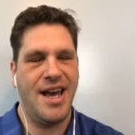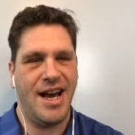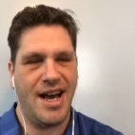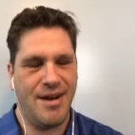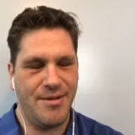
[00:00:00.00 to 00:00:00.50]

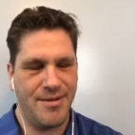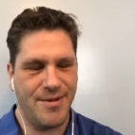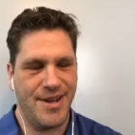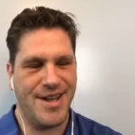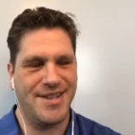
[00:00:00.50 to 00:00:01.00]
I wouldn't
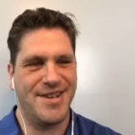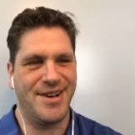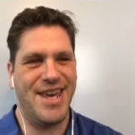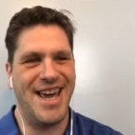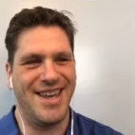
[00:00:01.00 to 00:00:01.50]
really consider
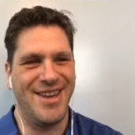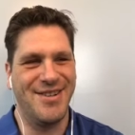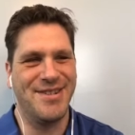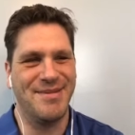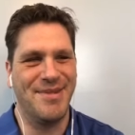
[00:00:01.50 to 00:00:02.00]
that
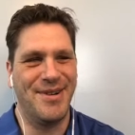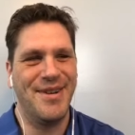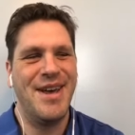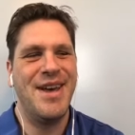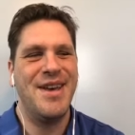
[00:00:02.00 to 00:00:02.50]
usable.
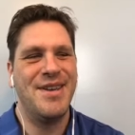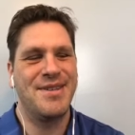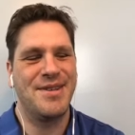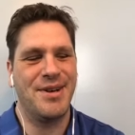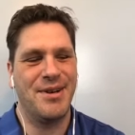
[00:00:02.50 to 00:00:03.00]

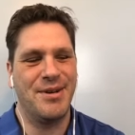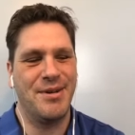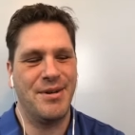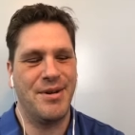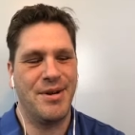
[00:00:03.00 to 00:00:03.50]
So
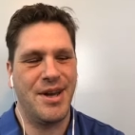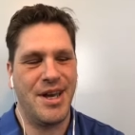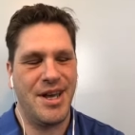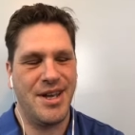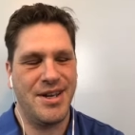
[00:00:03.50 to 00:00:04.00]

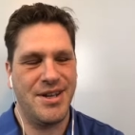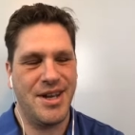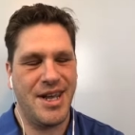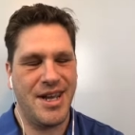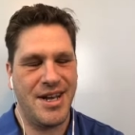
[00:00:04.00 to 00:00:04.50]
in
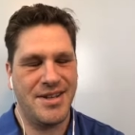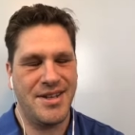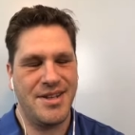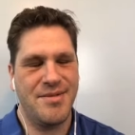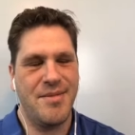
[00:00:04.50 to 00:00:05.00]

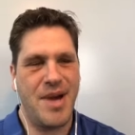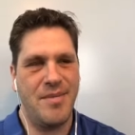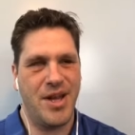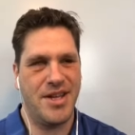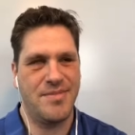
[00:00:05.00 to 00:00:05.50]
essence, what my
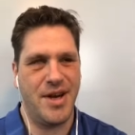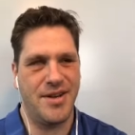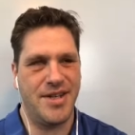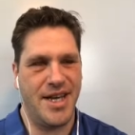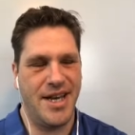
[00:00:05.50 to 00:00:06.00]
blind
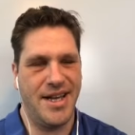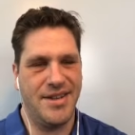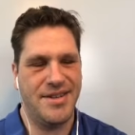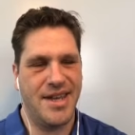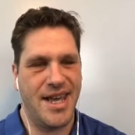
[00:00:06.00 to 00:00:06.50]
spot
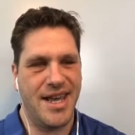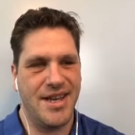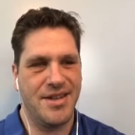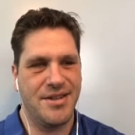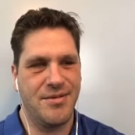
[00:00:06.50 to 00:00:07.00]
does
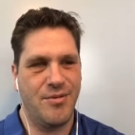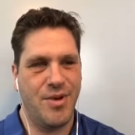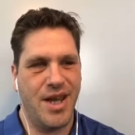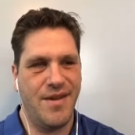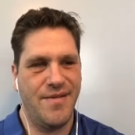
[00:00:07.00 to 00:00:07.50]
is
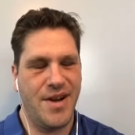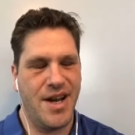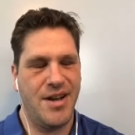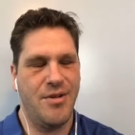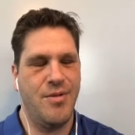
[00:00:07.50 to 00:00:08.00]
we
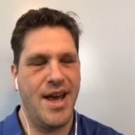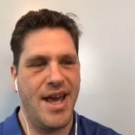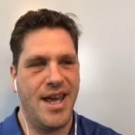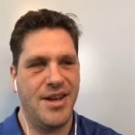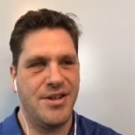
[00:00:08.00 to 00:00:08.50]
find a
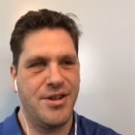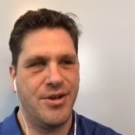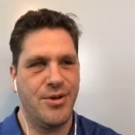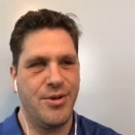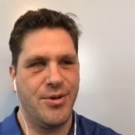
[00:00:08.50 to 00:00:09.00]
way
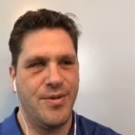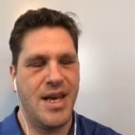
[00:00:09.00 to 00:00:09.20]
to